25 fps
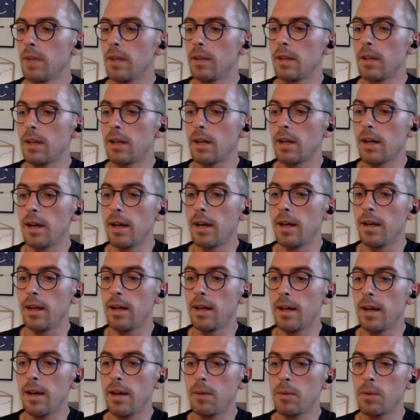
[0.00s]
And then
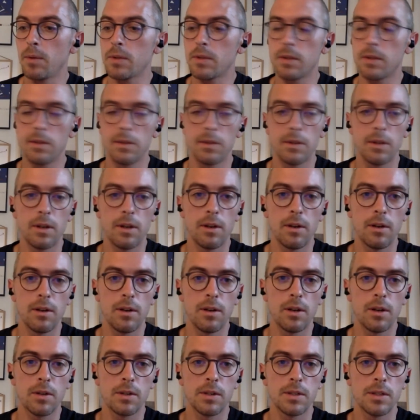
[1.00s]
I was in the
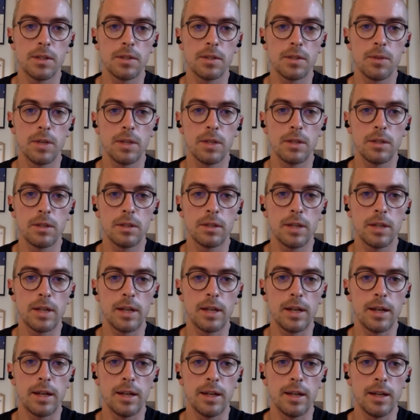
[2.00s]
lucky situation
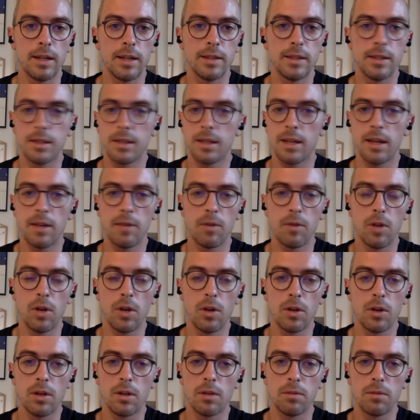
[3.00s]
that I didn't have a
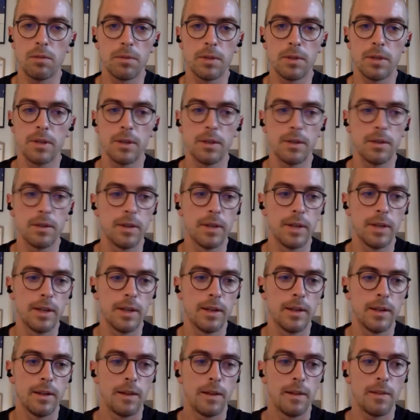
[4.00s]
lot of
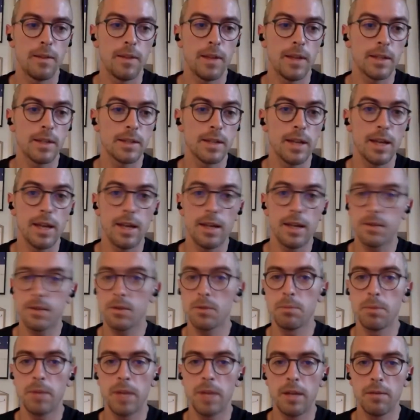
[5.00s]
things I had
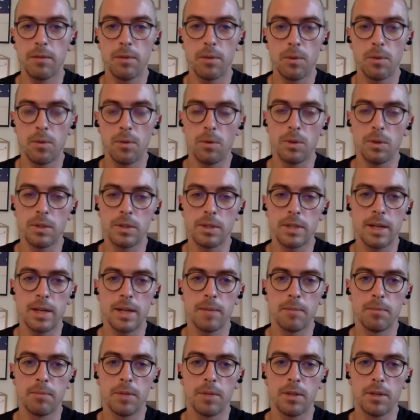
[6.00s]
to pay for all the
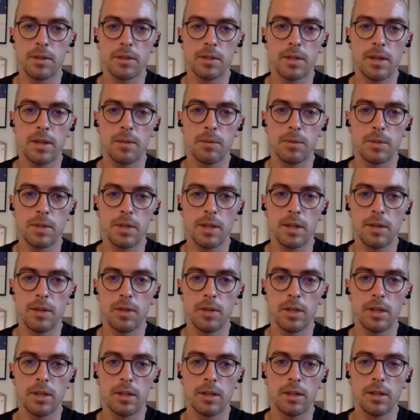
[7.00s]
time, because I was
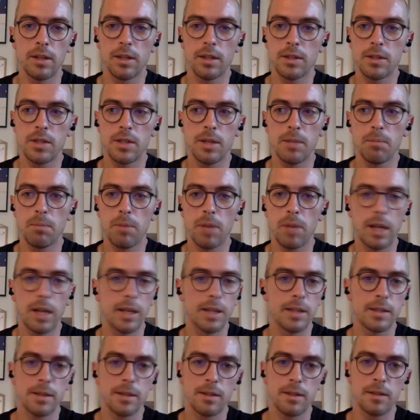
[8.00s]
living in a cheap
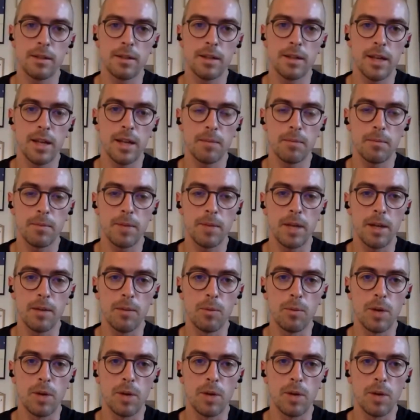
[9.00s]
place, and I had my